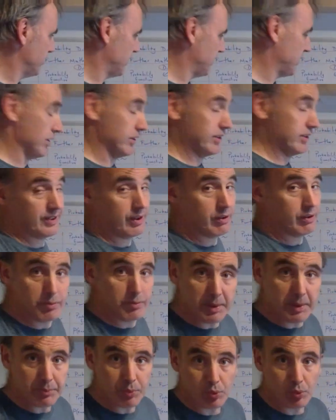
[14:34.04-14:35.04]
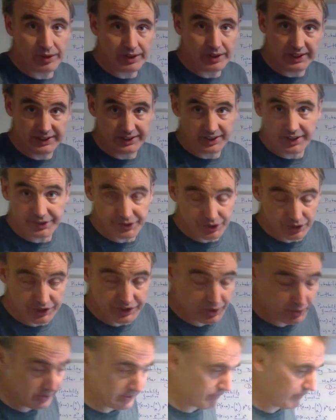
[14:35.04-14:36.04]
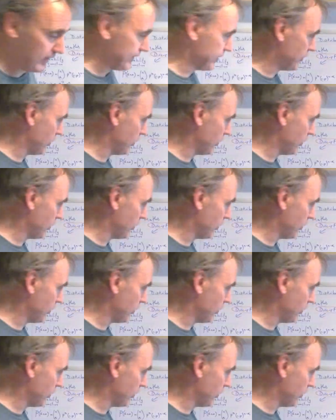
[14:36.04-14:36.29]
because I don't remember what it is. I just know it's very